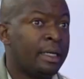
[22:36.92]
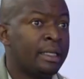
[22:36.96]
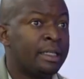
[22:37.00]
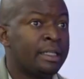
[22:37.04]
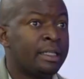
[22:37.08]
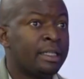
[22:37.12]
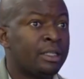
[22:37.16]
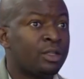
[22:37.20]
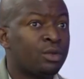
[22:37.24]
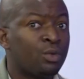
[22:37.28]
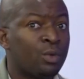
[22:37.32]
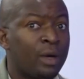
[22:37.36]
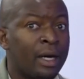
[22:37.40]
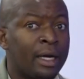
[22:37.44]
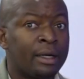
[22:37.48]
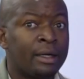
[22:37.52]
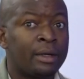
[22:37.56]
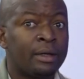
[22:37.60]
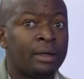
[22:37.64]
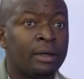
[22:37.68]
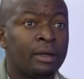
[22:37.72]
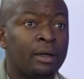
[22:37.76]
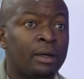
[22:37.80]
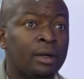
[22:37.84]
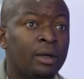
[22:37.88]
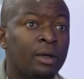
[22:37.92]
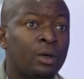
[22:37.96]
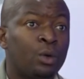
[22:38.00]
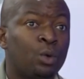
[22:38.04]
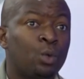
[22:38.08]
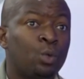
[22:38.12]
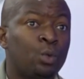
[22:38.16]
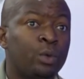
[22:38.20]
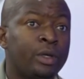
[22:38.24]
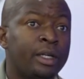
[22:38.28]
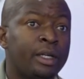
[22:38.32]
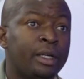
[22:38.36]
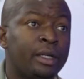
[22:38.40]
NDS1,
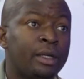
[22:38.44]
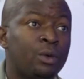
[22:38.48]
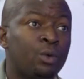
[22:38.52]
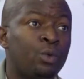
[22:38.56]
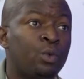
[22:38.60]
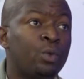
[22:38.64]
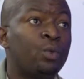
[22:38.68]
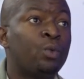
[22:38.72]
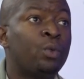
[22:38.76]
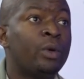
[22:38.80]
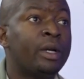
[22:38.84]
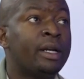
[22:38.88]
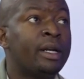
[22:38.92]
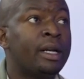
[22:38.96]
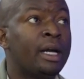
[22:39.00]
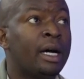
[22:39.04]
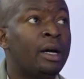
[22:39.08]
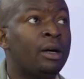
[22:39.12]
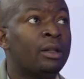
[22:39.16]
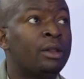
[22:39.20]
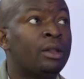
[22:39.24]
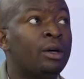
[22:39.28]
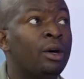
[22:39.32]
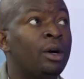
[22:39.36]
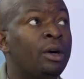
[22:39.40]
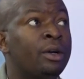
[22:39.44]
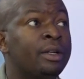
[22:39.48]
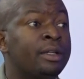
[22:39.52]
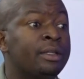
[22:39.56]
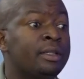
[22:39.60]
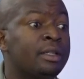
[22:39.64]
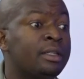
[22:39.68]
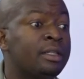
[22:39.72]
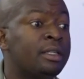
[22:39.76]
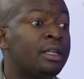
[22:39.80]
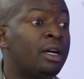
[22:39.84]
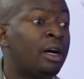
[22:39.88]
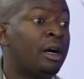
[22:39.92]
we we now the
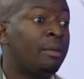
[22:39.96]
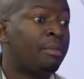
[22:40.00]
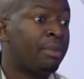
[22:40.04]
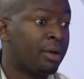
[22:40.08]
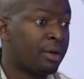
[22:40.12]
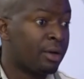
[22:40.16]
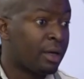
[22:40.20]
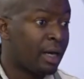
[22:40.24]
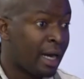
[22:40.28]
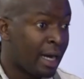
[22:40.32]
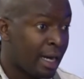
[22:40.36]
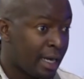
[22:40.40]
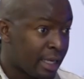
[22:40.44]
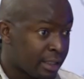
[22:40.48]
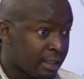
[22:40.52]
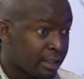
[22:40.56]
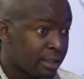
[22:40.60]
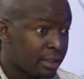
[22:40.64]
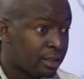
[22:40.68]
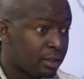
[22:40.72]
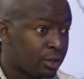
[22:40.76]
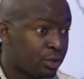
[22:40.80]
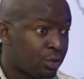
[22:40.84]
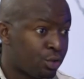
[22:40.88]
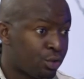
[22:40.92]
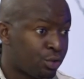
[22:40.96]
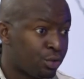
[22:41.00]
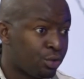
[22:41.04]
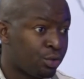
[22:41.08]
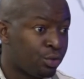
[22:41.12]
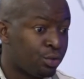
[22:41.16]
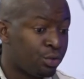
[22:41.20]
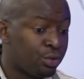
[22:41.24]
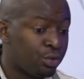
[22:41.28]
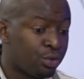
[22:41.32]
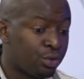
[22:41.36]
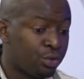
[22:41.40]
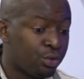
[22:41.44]
onus is now upon us
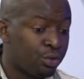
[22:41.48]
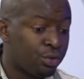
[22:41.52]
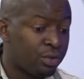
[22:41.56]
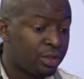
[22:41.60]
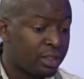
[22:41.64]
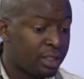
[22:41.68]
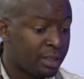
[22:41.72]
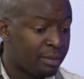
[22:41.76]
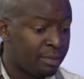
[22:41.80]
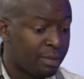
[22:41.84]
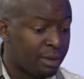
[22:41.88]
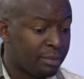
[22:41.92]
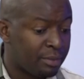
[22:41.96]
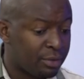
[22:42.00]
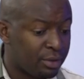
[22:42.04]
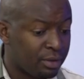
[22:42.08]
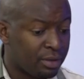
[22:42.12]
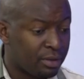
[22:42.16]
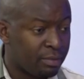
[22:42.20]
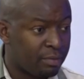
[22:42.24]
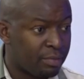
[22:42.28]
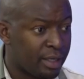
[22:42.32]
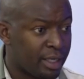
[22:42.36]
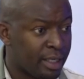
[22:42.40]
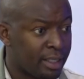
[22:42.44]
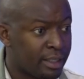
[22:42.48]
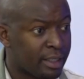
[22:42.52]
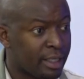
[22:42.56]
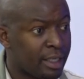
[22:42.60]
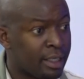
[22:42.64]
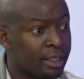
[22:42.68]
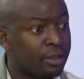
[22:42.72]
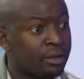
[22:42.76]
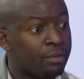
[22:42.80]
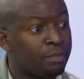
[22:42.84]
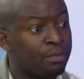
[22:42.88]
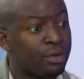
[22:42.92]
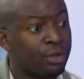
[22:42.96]
to to step up to the plate
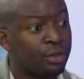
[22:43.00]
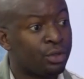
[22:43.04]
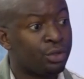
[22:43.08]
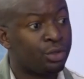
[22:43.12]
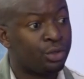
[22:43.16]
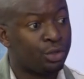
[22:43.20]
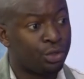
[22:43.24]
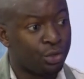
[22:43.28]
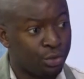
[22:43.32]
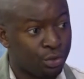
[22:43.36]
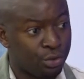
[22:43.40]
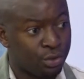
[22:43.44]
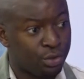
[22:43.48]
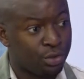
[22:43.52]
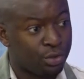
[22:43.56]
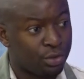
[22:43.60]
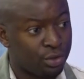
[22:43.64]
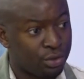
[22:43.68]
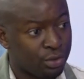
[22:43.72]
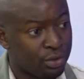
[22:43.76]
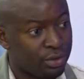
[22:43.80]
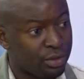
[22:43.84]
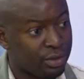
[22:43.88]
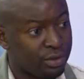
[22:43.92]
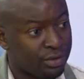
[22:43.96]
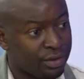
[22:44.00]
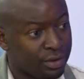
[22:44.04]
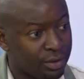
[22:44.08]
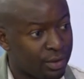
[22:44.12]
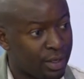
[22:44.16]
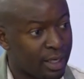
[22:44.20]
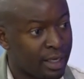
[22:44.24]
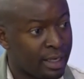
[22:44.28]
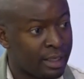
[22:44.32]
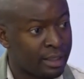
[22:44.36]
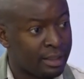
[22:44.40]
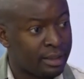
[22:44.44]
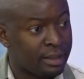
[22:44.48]
and produce to the
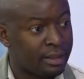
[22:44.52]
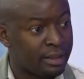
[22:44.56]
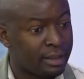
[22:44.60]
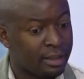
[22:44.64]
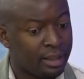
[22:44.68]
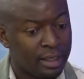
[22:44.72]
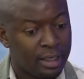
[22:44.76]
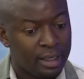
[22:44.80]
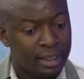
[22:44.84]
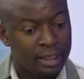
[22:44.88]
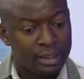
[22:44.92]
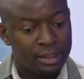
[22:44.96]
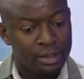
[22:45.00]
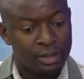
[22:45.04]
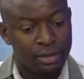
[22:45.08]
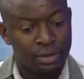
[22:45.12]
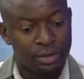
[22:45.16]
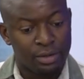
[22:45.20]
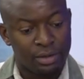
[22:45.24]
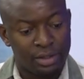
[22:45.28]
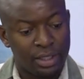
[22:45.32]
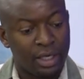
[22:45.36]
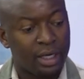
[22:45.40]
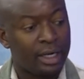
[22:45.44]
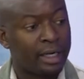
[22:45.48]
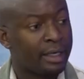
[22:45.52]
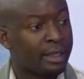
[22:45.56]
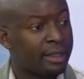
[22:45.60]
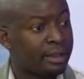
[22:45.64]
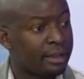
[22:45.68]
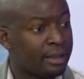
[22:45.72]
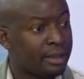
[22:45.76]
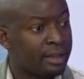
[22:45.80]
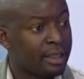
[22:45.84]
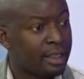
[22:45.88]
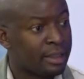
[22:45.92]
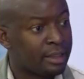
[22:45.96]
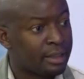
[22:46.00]
required mm. you know
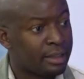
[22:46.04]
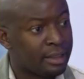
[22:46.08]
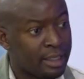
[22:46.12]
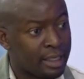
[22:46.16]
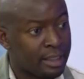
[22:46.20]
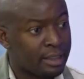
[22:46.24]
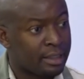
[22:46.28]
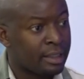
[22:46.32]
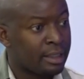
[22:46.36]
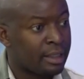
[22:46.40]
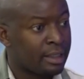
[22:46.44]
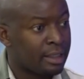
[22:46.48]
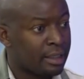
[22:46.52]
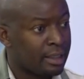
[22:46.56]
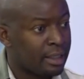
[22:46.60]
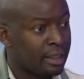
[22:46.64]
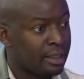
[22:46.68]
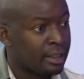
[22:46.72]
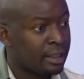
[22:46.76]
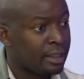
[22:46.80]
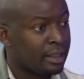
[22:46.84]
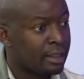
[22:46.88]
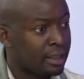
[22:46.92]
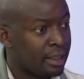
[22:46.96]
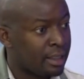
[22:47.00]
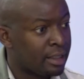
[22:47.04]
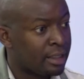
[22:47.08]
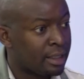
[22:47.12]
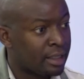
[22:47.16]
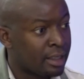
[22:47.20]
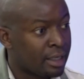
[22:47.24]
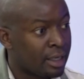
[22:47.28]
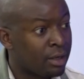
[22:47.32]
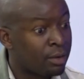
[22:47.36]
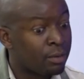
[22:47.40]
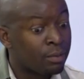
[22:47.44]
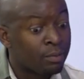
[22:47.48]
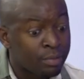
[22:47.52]
targets that that are that are that are
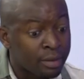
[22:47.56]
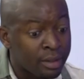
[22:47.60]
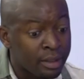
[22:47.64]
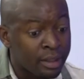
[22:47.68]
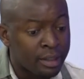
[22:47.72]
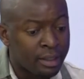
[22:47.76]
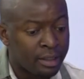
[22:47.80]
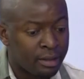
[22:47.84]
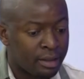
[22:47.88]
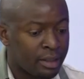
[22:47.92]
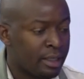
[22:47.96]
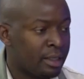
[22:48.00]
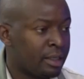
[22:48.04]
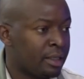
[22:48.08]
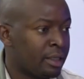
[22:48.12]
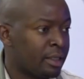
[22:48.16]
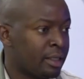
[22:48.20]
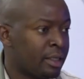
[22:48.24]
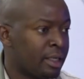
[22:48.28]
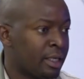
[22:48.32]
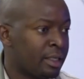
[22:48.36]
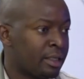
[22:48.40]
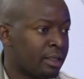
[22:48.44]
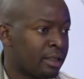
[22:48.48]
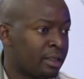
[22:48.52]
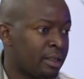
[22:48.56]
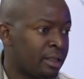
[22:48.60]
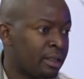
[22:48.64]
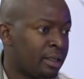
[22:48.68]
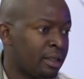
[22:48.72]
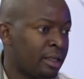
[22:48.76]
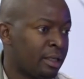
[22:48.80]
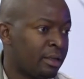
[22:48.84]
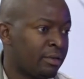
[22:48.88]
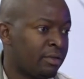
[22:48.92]
now being indicated. Right.